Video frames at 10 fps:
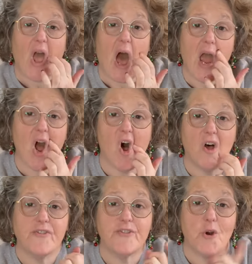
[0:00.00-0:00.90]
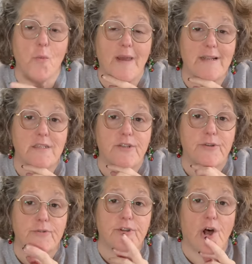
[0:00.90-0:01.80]
I also went
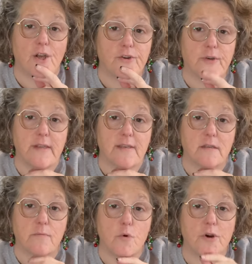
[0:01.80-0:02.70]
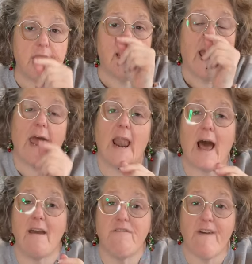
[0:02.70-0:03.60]
to Dollar Tree this morning and
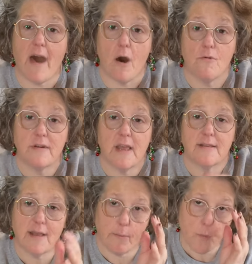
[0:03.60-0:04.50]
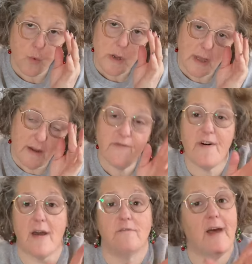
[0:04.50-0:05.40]
I found some really
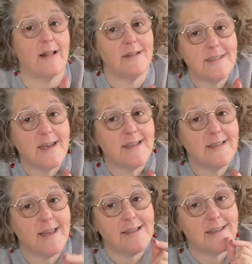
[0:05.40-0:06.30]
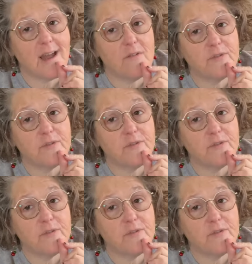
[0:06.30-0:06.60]
fun Valentine's Day stuff.